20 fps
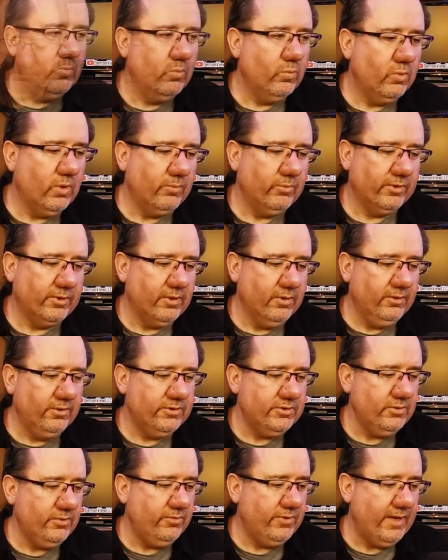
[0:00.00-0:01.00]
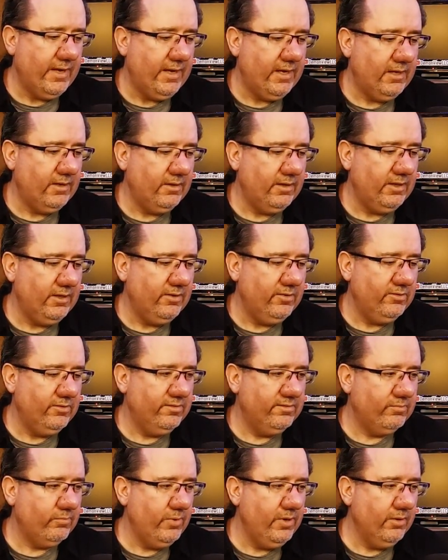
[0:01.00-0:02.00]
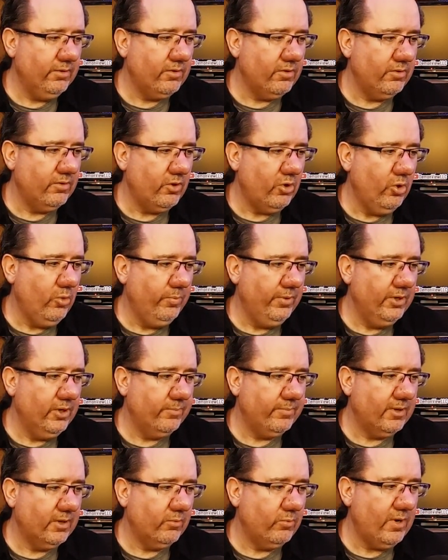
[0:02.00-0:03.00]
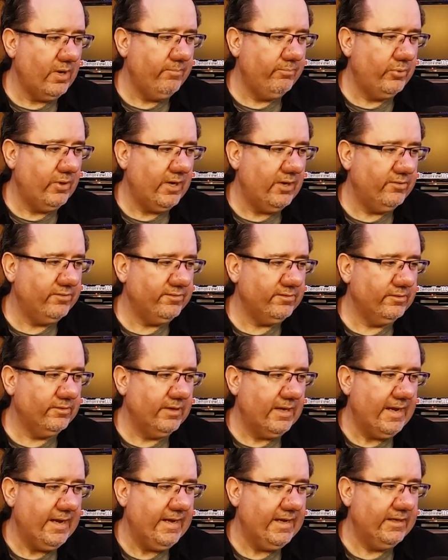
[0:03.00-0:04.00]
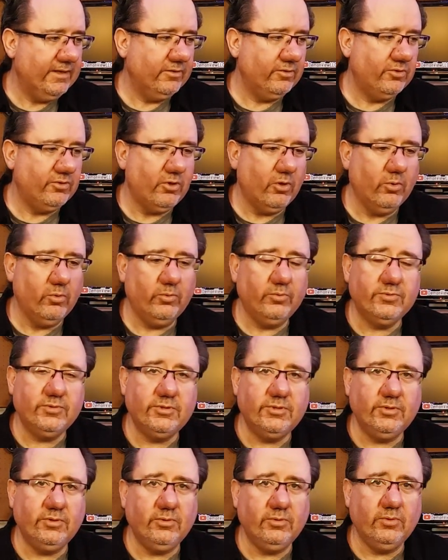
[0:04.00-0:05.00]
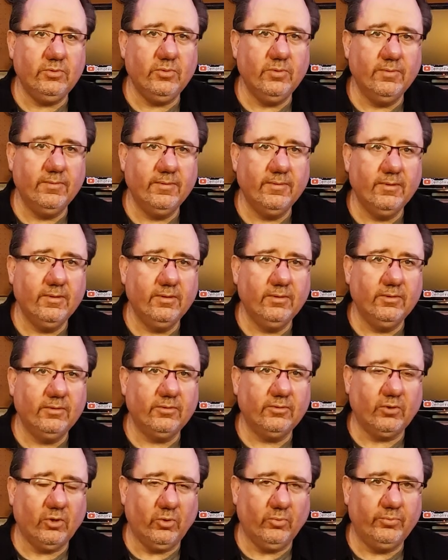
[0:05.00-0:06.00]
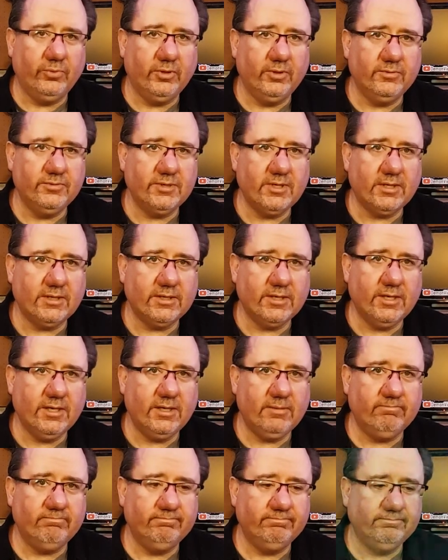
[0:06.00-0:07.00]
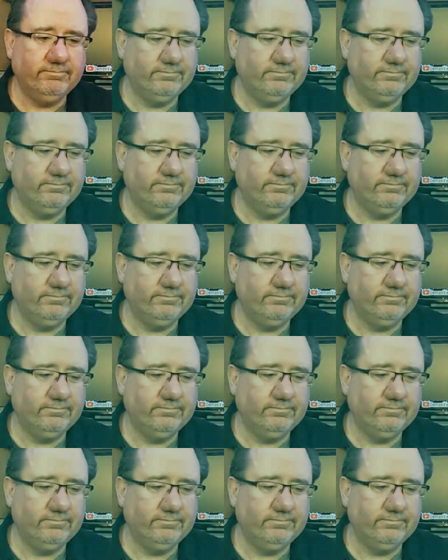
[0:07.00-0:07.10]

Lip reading: What we're going to do then is we are going to open up our web browser and go to GoPro.com.